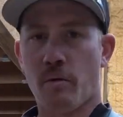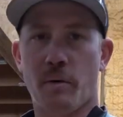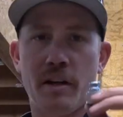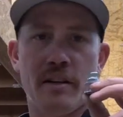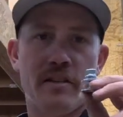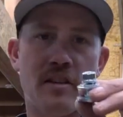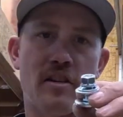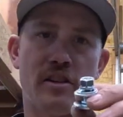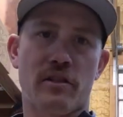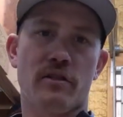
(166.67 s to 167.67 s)
we're gonna
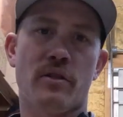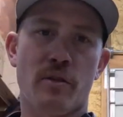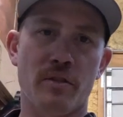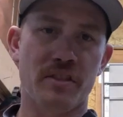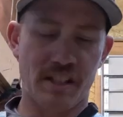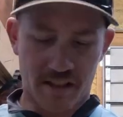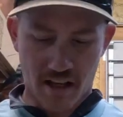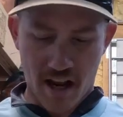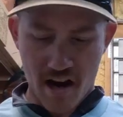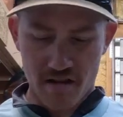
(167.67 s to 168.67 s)
start drilling holes in these
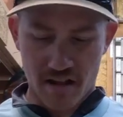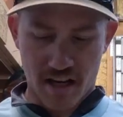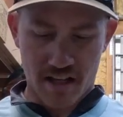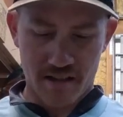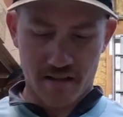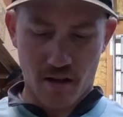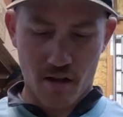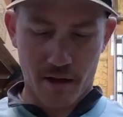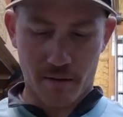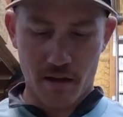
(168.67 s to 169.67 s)
tires and
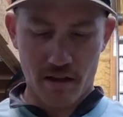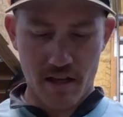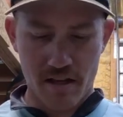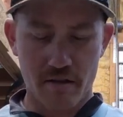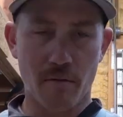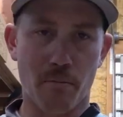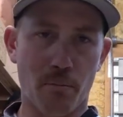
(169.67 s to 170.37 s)
installing these